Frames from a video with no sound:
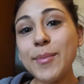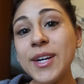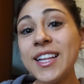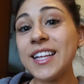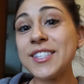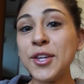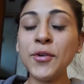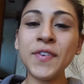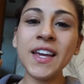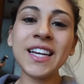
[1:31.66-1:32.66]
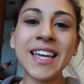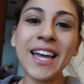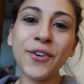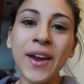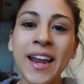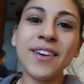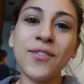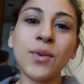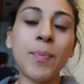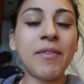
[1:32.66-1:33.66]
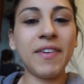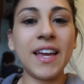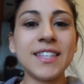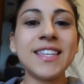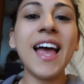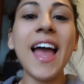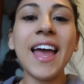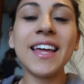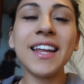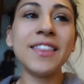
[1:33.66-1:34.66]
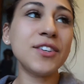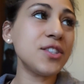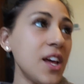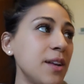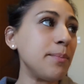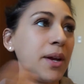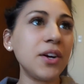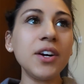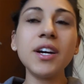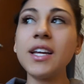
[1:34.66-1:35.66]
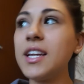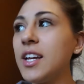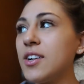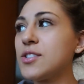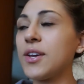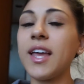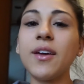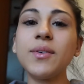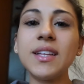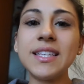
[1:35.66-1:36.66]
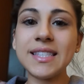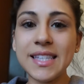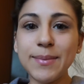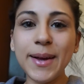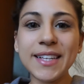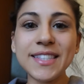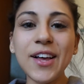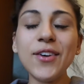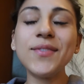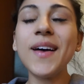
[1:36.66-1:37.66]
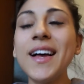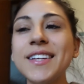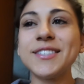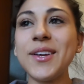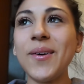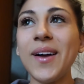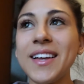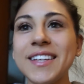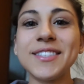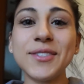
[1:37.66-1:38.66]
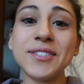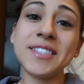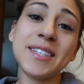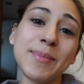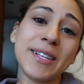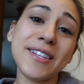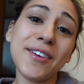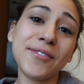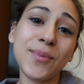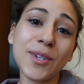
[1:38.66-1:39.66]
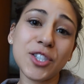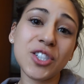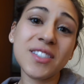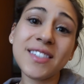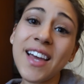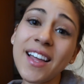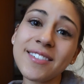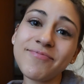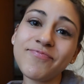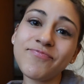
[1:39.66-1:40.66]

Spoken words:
I'm gonna let Sophie get creative with my face. And there's not a mirror in here, so I can't really see myself. So, I guess I'll just see myself when she's done.